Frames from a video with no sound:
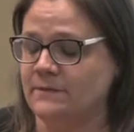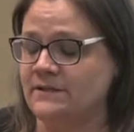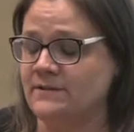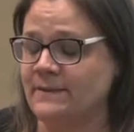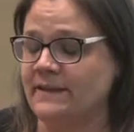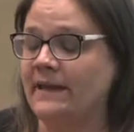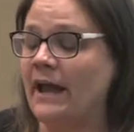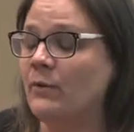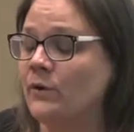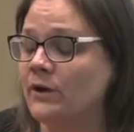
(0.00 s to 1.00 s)
excuse me, then
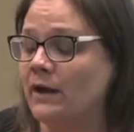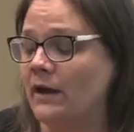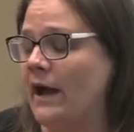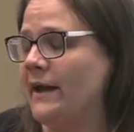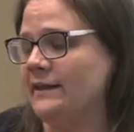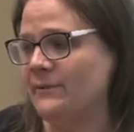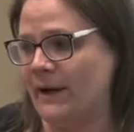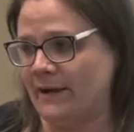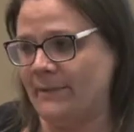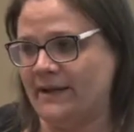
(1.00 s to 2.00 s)
I would highly
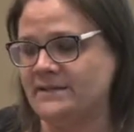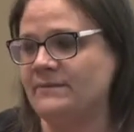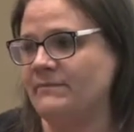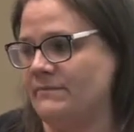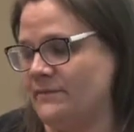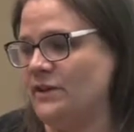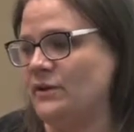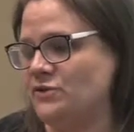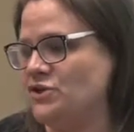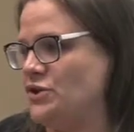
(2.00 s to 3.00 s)
recommend to, you
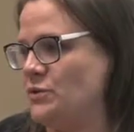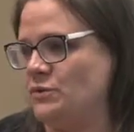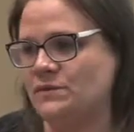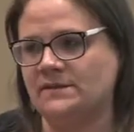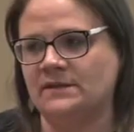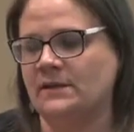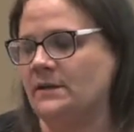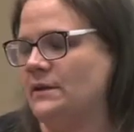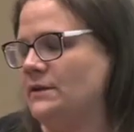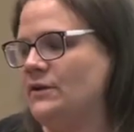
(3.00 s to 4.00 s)
know, choose
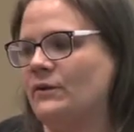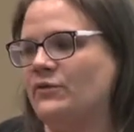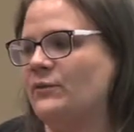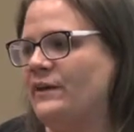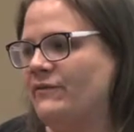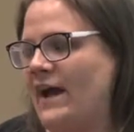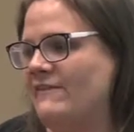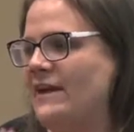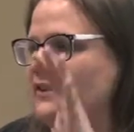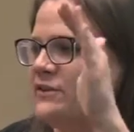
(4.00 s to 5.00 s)
you know, three to
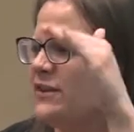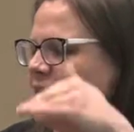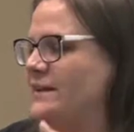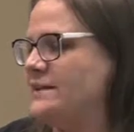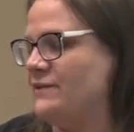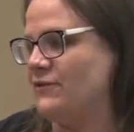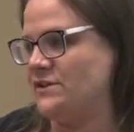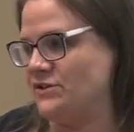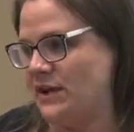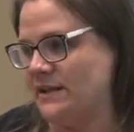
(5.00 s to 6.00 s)
five. And look at the
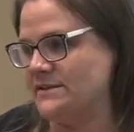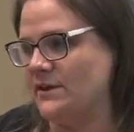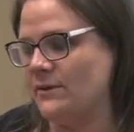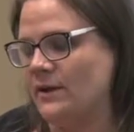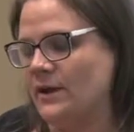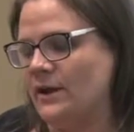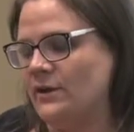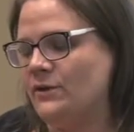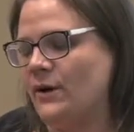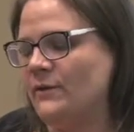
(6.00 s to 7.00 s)
different strains. So
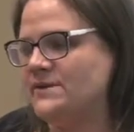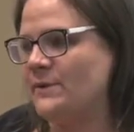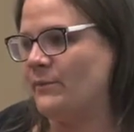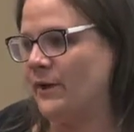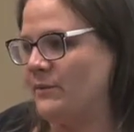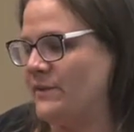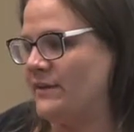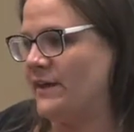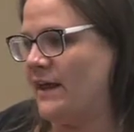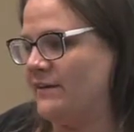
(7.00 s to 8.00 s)
you always want one with
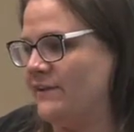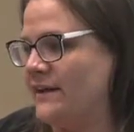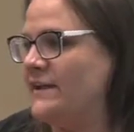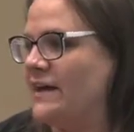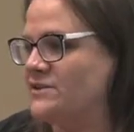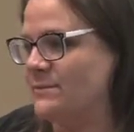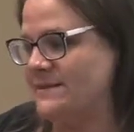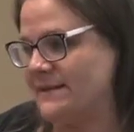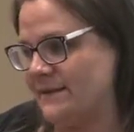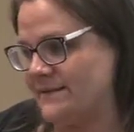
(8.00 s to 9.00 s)
a lot of like
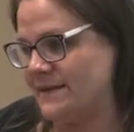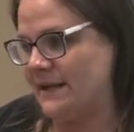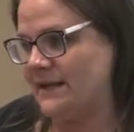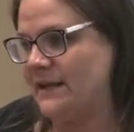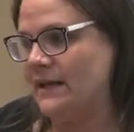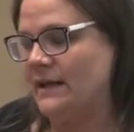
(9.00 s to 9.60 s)
lactobacillus in it.